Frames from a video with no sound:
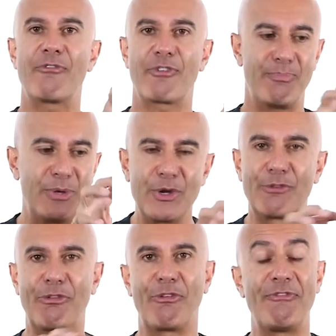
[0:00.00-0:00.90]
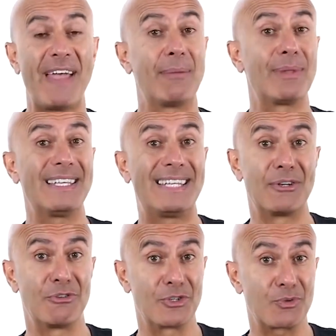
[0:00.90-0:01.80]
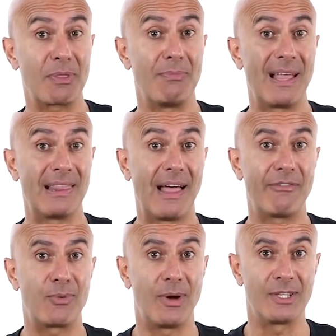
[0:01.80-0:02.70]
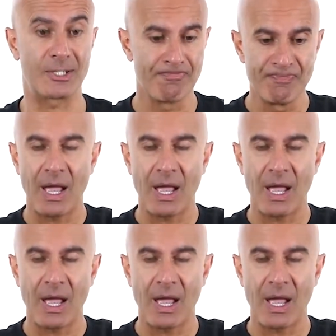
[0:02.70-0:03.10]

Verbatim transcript: for beautiful family dinners with my loved ones.